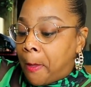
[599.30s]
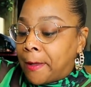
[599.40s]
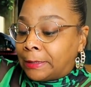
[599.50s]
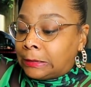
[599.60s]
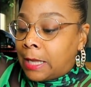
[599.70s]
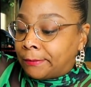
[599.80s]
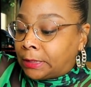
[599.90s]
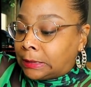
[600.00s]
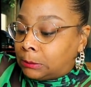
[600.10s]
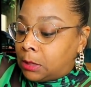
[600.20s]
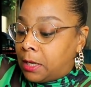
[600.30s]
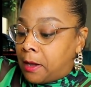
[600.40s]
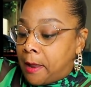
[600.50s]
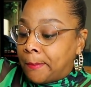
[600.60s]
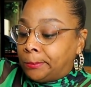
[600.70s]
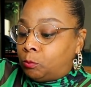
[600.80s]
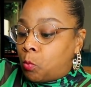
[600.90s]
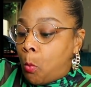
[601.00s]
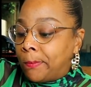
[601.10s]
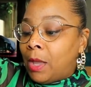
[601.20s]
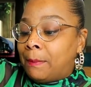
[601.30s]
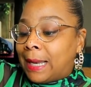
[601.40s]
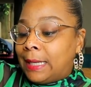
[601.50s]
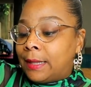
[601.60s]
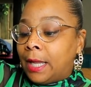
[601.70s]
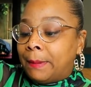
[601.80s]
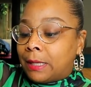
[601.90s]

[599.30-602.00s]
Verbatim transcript: I didn't have time to look it up. But I did think